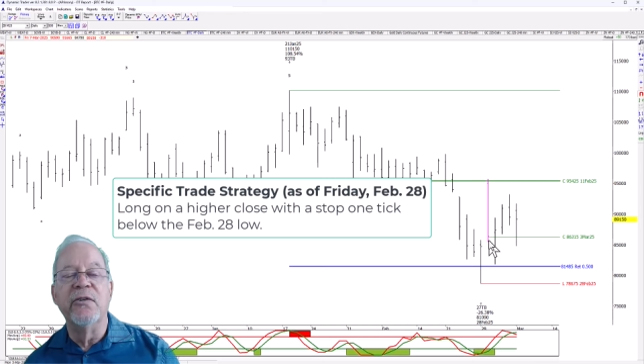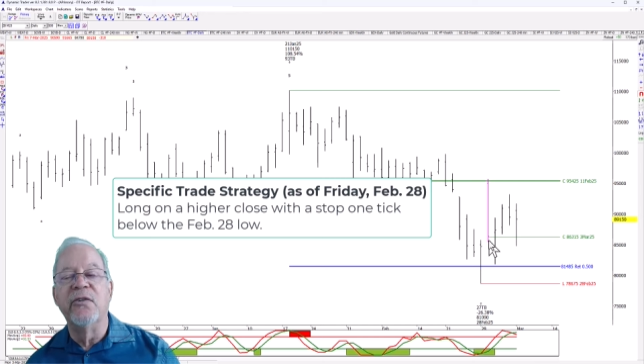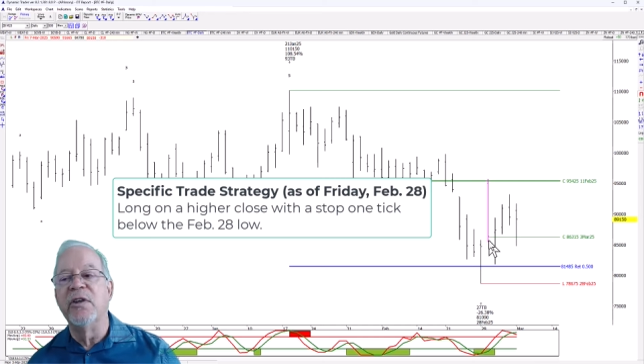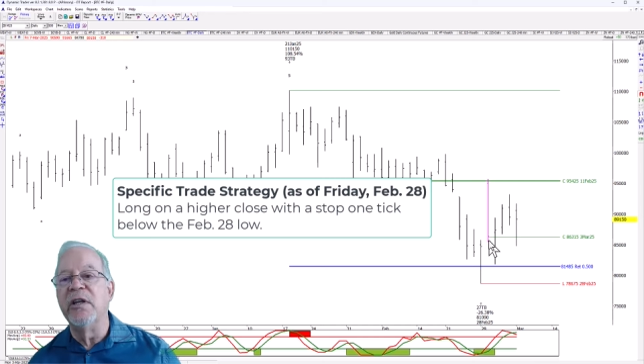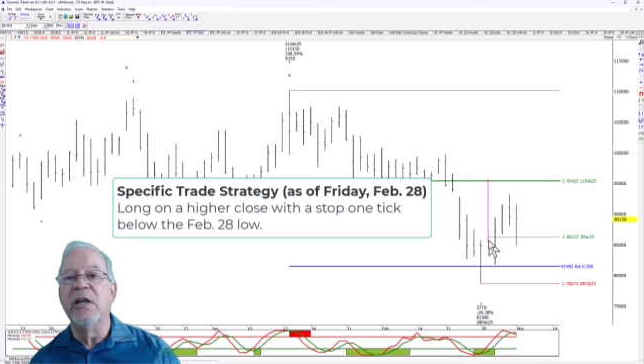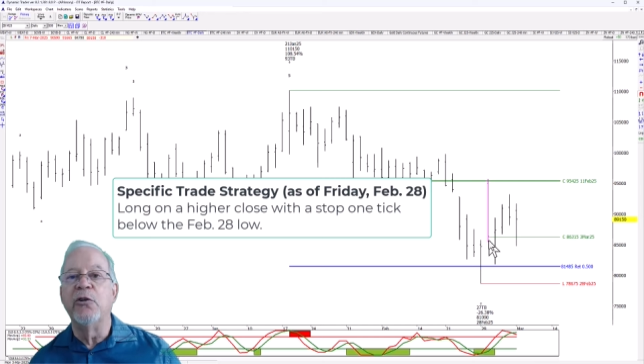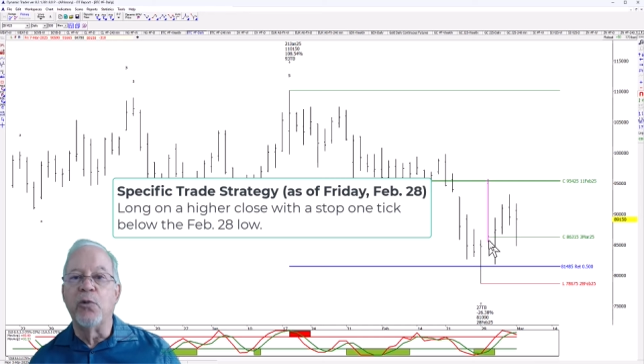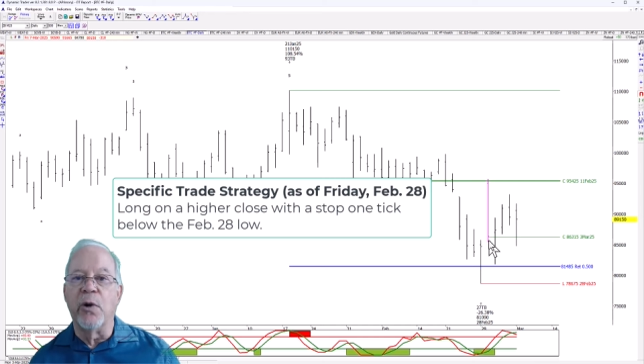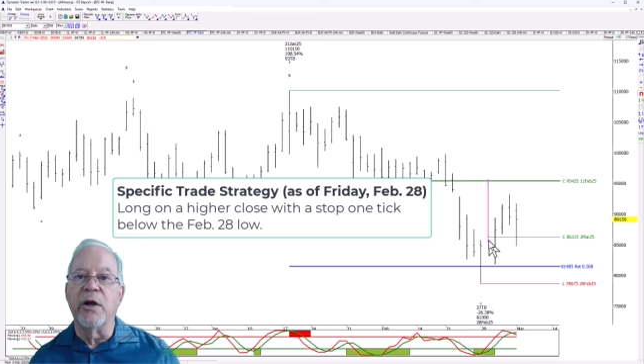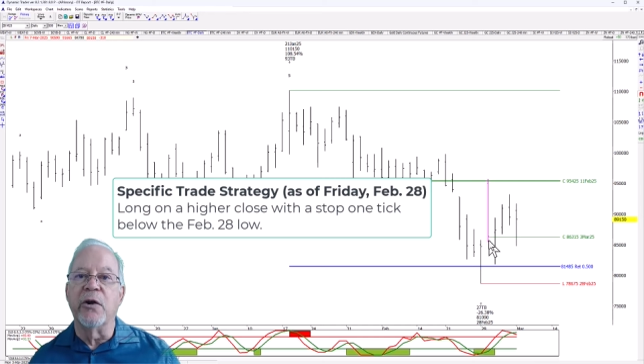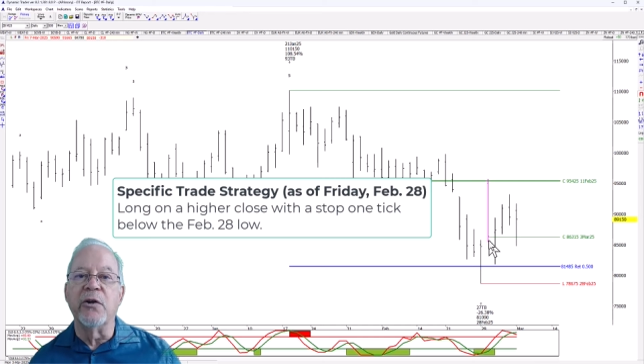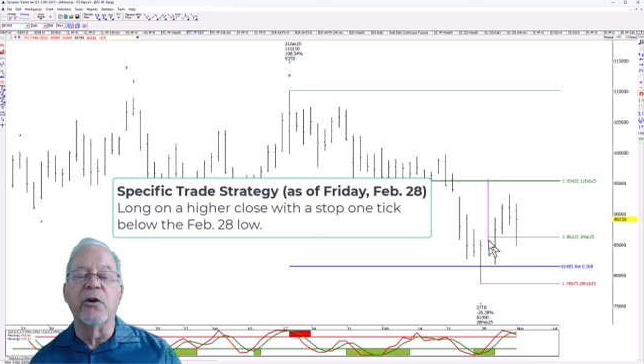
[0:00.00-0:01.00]
trigger to
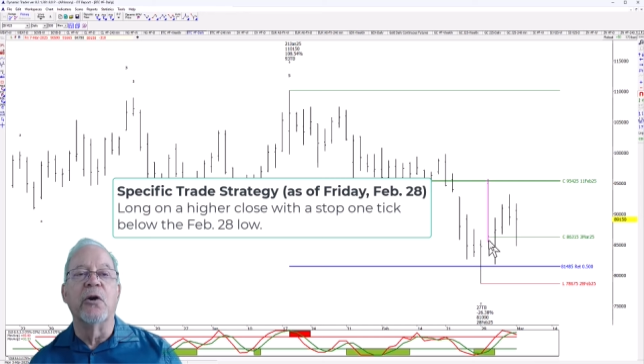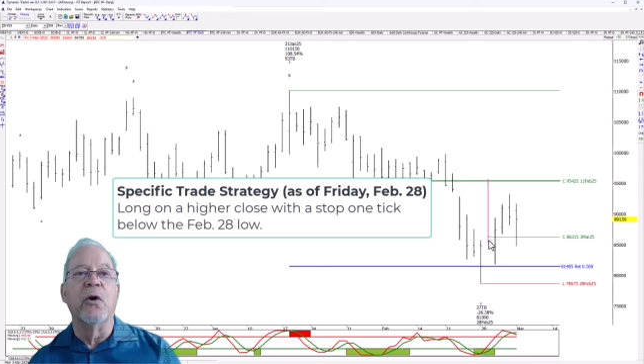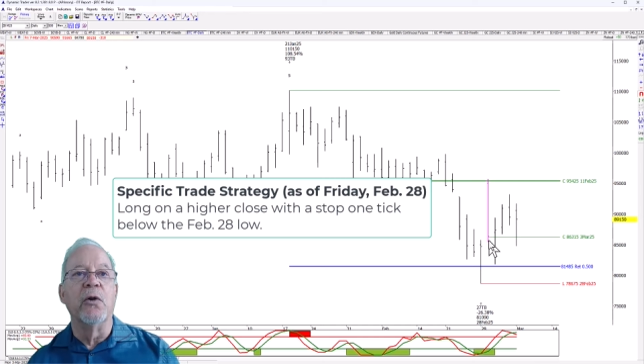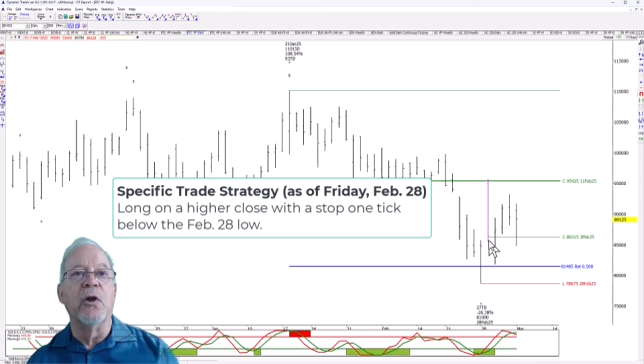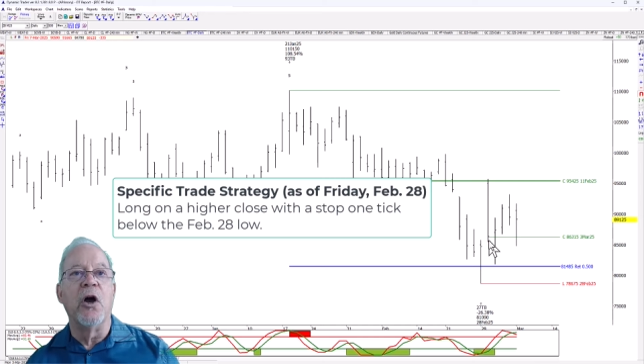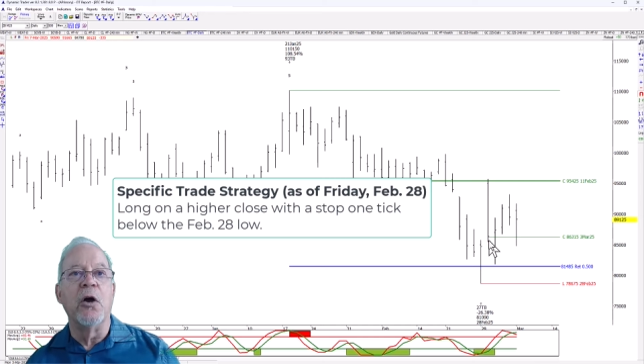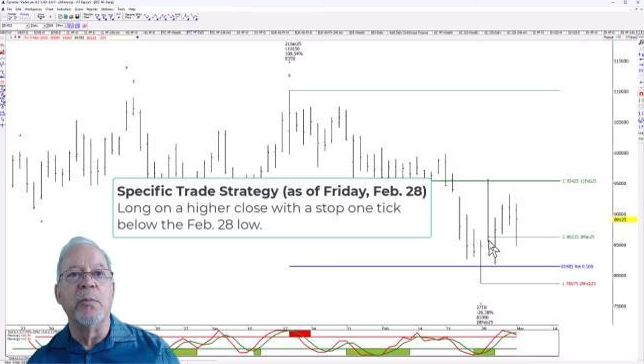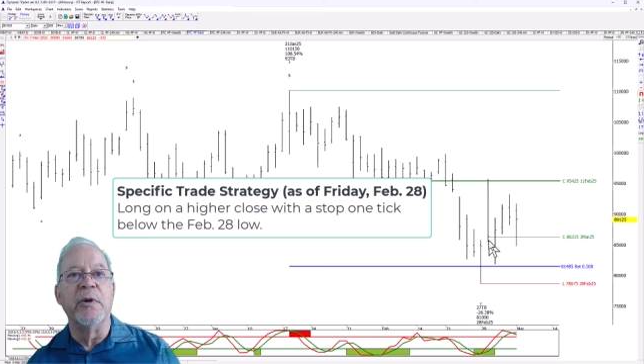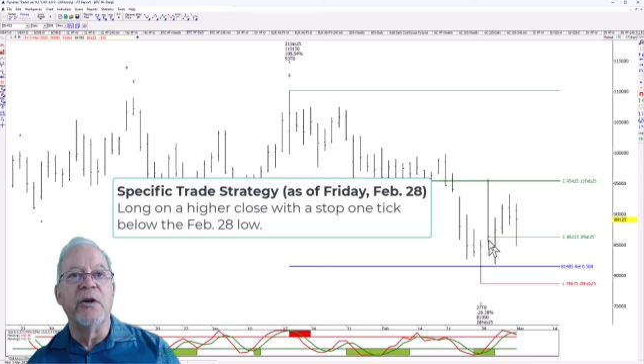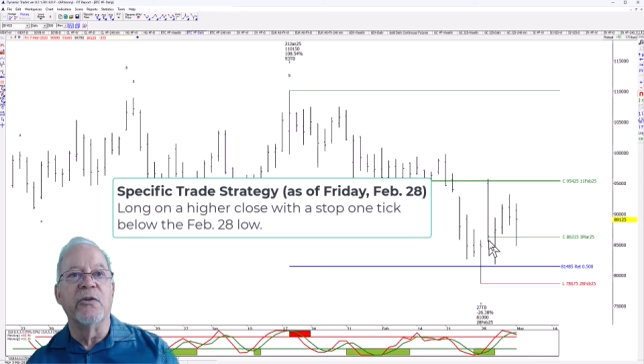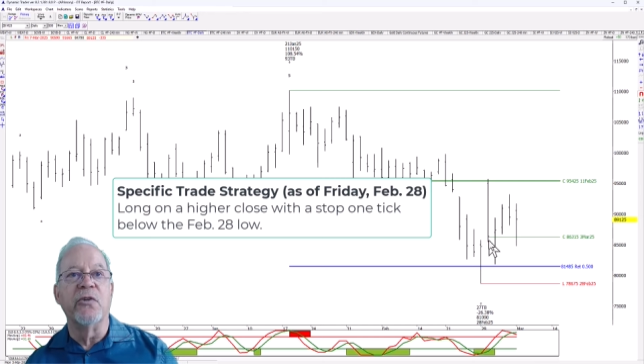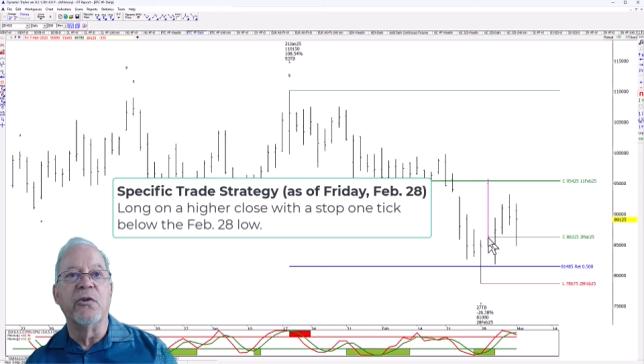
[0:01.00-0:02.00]
go long because our
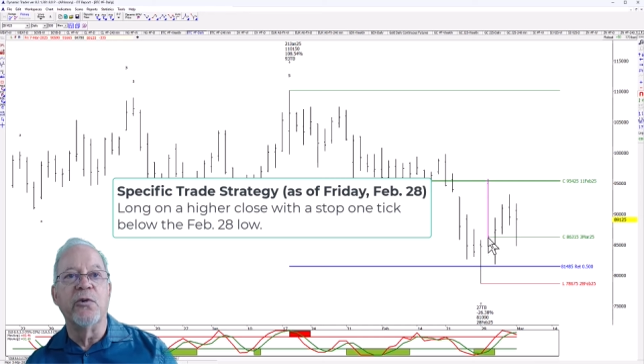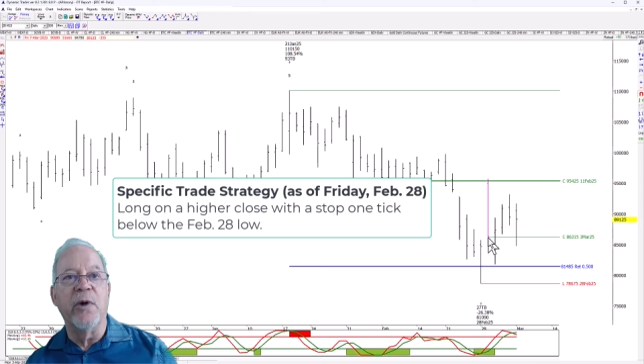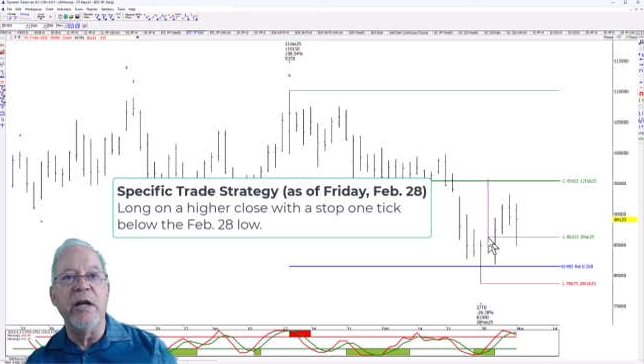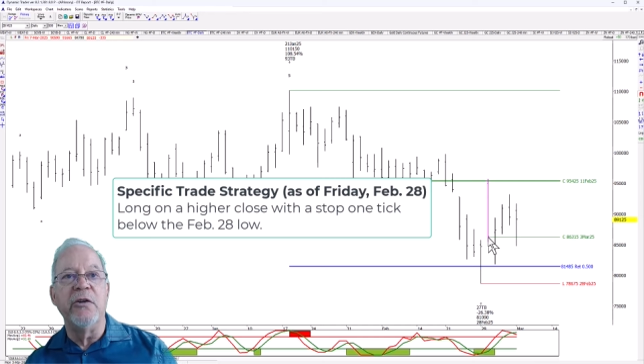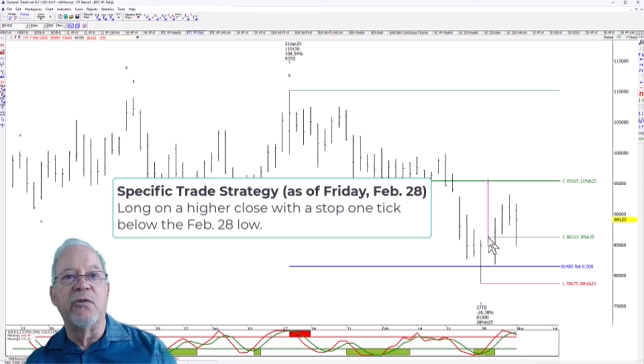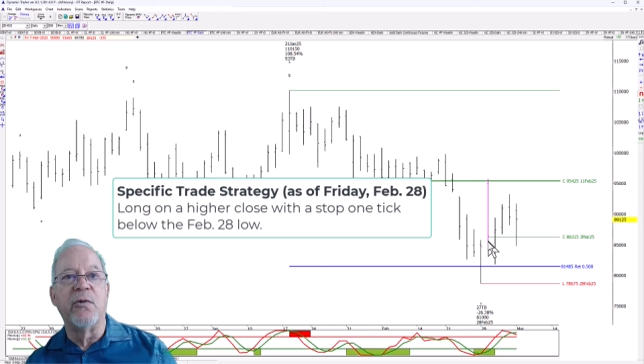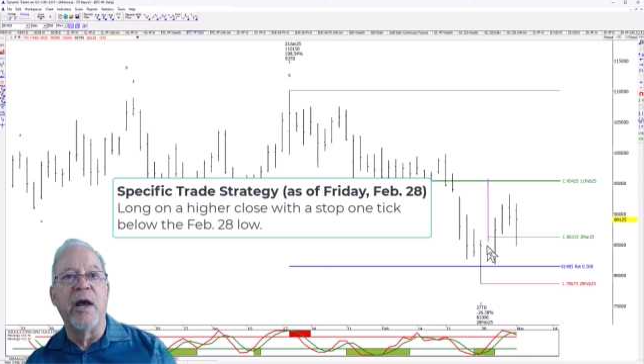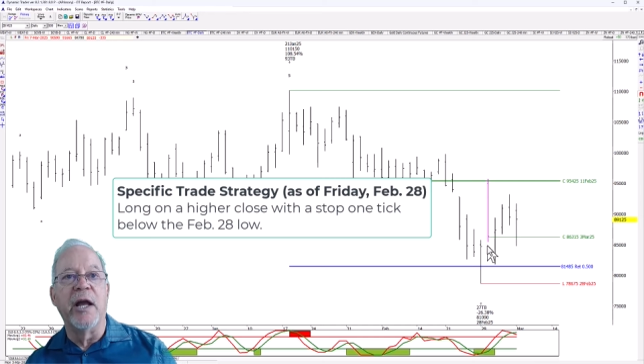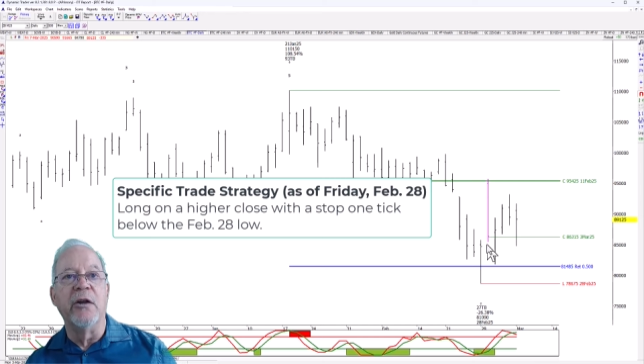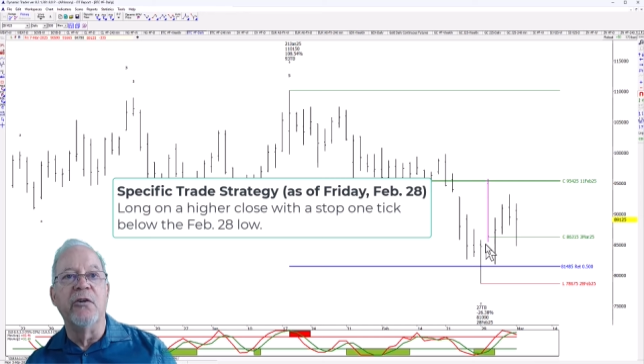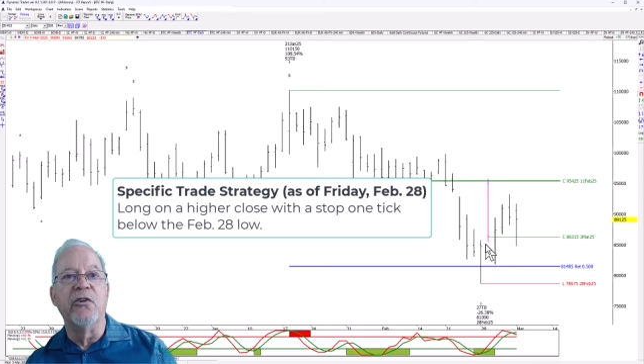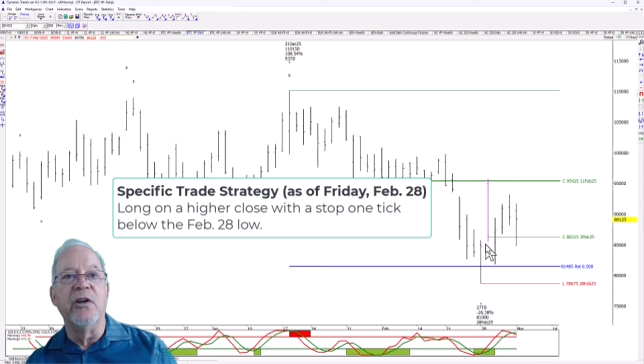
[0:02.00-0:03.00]
trade strategy